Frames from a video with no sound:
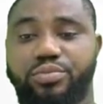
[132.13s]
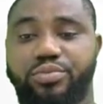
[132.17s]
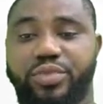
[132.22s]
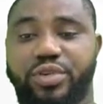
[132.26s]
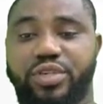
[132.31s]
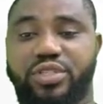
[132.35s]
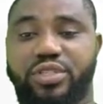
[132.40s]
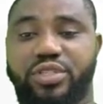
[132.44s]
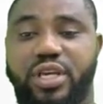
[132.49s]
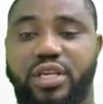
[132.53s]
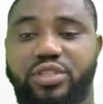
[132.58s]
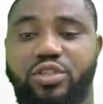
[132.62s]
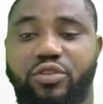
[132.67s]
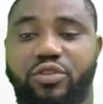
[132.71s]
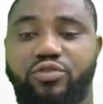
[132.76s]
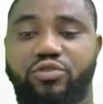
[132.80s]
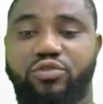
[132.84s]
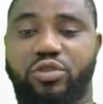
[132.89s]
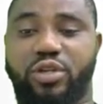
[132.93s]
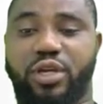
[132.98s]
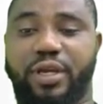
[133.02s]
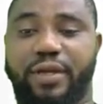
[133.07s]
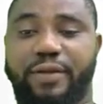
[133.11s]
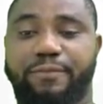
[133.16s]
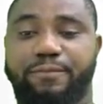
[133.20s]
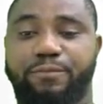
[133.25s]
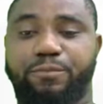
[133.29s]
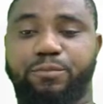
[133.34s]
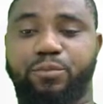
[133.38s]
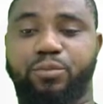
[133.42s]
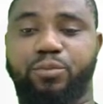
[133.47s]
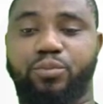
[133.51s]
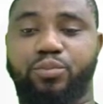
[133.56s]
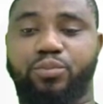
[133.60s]
business of today.
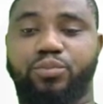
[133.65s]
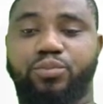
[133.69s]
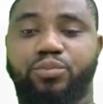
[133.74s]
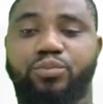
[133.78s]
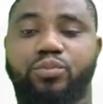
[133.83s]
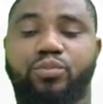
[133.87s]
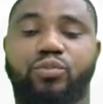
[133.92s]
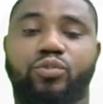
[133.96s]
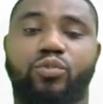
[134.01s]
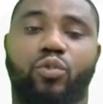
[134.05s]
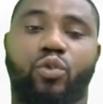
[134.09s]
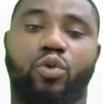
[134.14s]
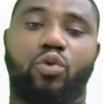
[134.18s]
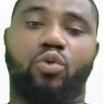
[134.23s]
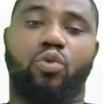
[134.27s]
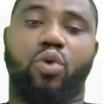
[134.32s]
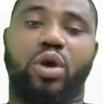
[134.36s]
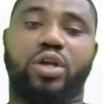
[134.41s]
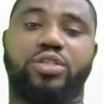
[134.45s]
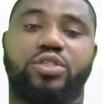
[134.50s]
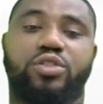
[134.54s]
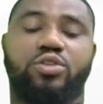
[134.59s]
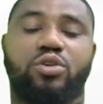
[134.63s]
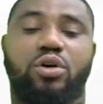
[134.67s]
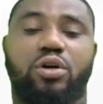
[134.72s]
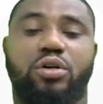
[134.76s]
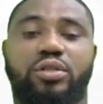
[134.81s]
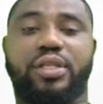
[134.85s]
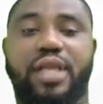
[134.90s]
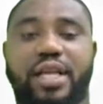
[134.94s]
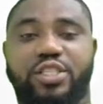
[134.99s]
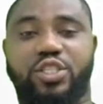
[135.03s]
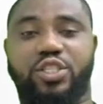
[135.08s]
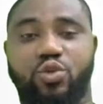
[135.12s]

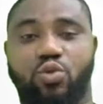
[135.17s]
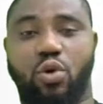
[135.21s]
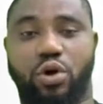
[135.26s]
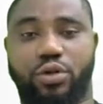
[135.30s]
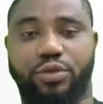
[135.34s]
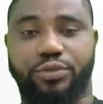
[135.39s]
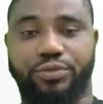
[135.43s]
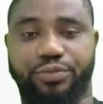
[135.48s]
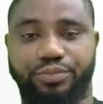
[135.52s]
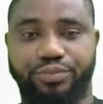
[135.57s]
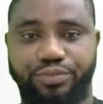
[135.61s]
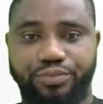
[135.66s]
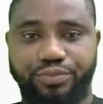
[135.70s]
Question 31.